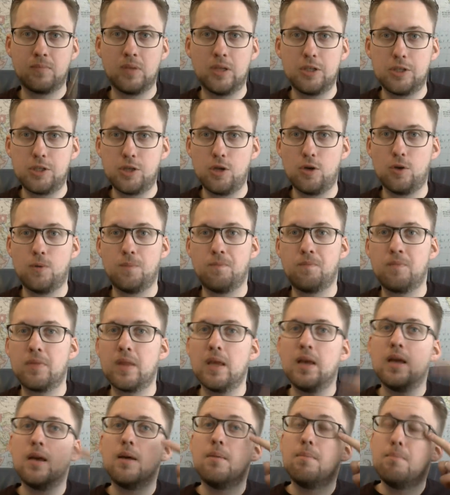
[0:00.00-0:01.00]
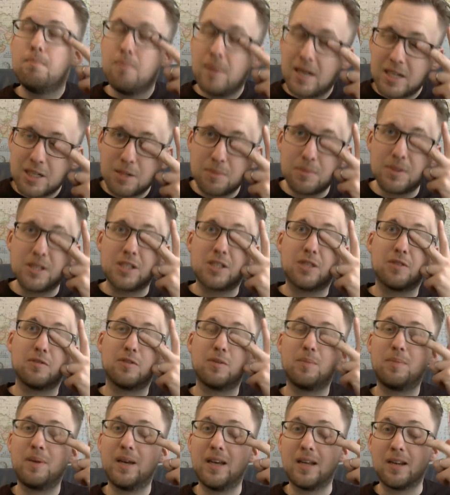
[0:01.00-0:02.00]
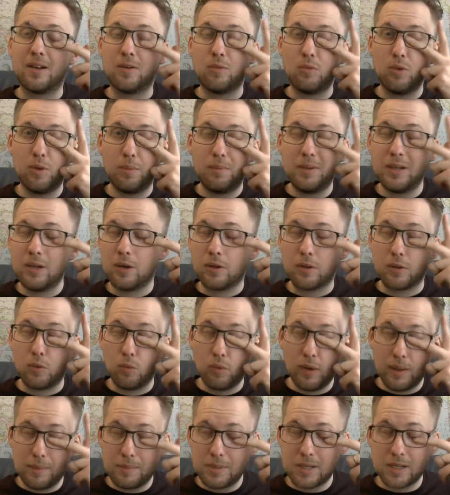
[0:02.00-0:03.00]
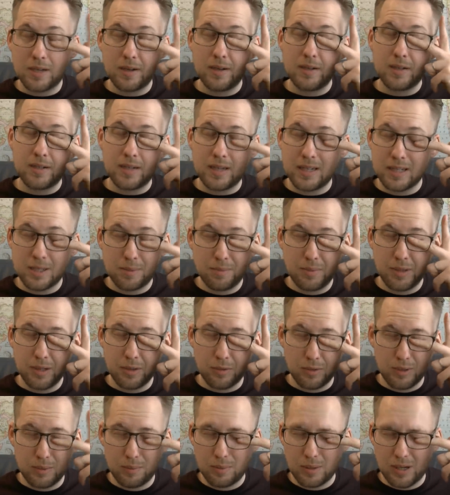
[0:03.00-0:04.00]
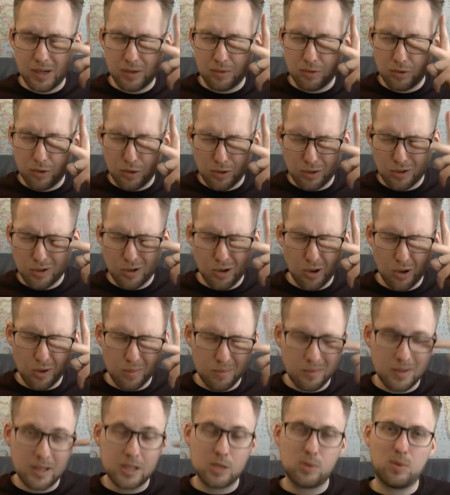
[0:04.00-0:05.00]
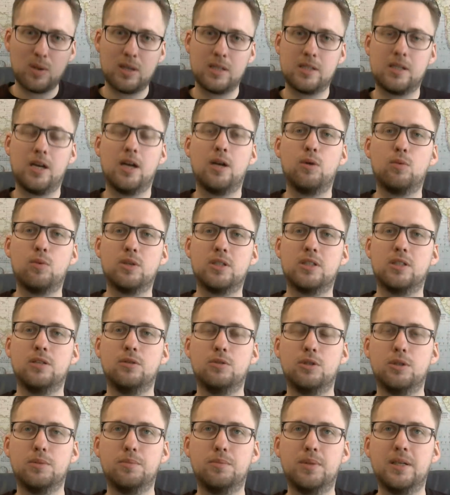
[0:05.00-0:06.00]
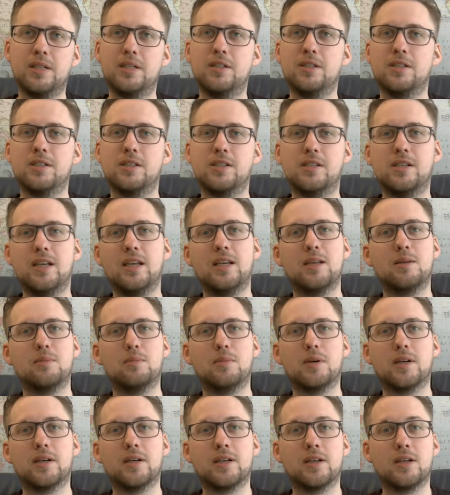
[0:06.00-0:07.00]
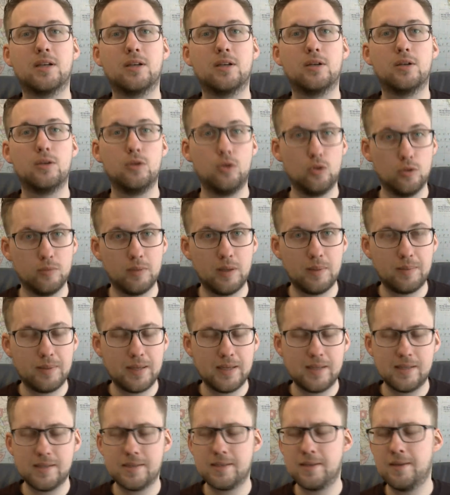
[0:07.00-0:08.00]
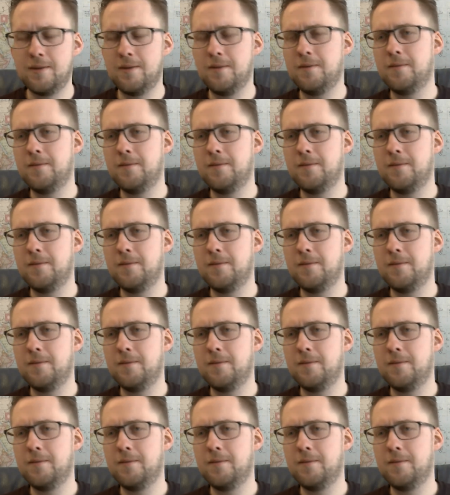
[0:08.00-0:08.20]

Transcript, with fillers: So, measurements of the pen will be on the website sbrebrown.com as well as high resolution pictures taken by Gourmet Pens.